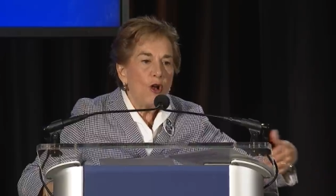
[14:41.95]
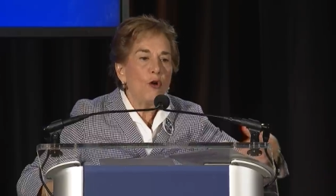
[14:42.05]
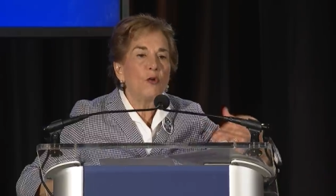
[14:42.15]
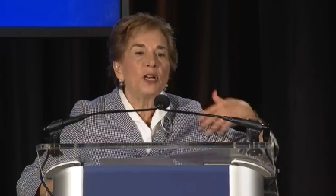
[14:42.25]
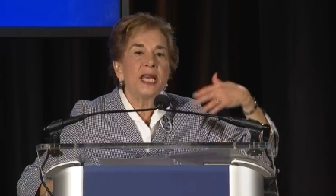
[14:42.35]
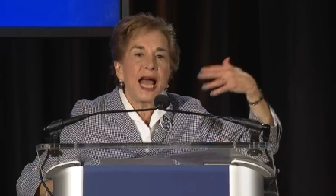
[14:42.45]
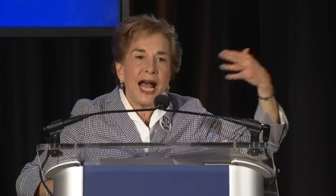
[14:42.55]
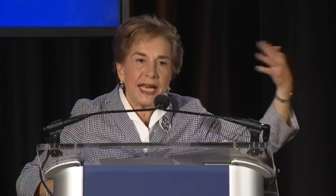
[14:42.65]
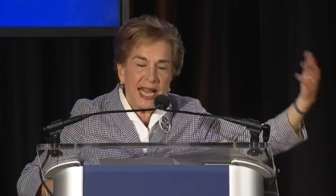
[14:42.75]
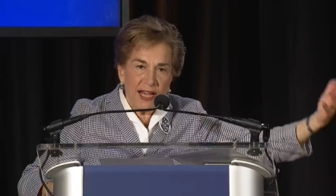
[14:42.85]
who would
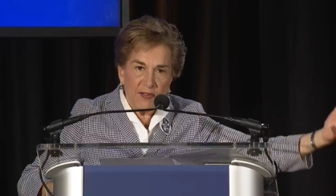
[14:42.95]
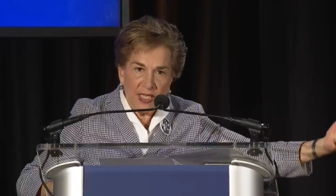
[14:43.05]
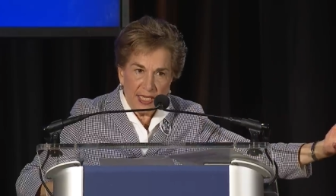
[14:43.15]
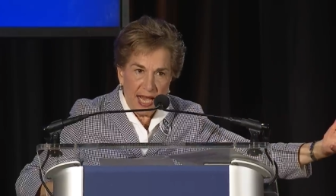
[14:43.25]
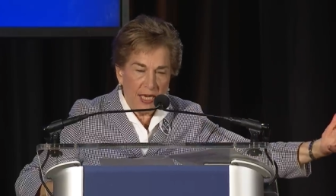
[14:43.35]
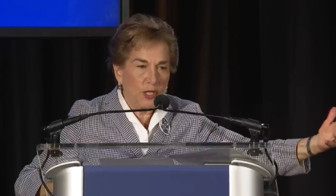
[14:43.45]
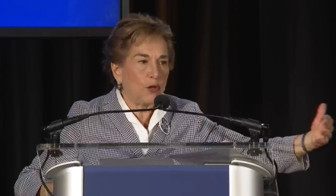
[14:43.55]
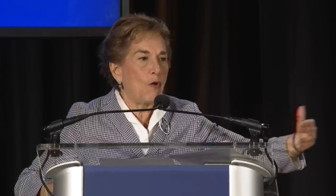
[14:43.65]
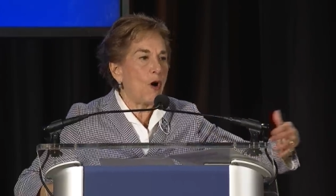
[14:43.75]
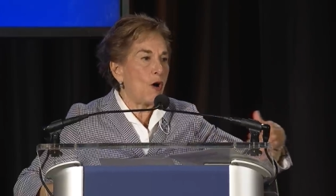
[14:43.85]
not have the status
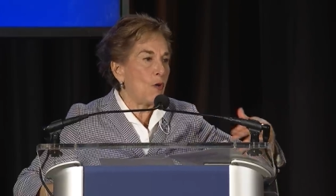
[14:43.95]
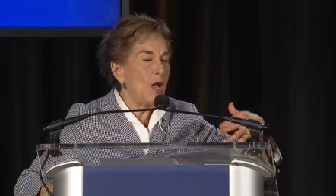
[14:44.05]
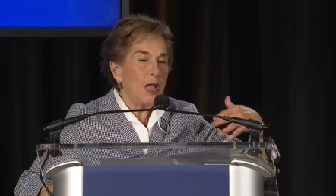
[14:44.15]
quo,